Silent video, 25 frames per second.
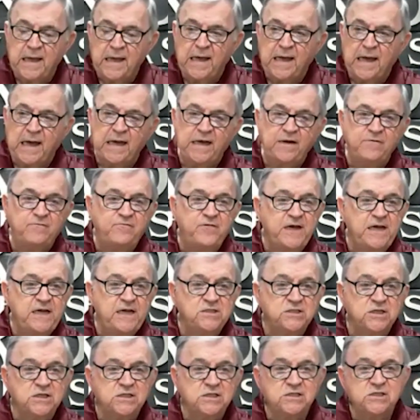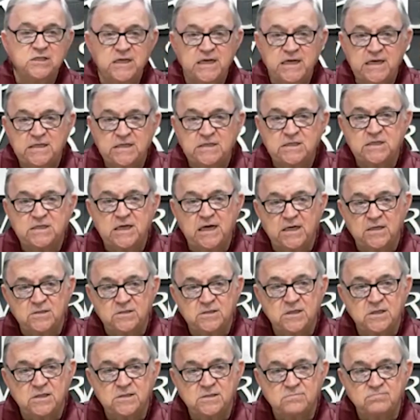And Ephesians 6 tells
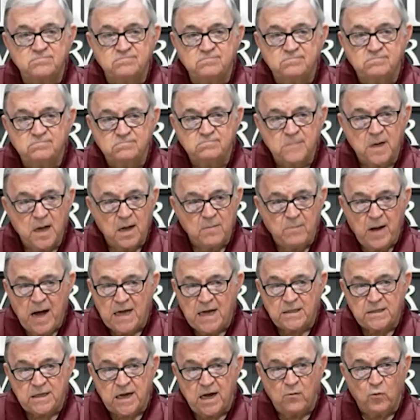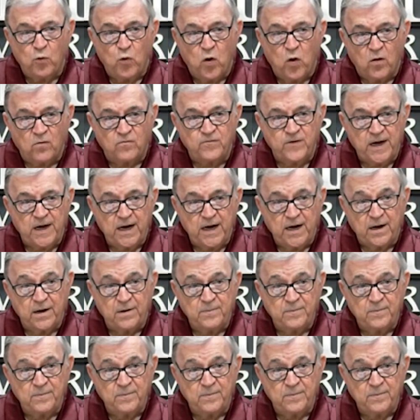us about that warfare.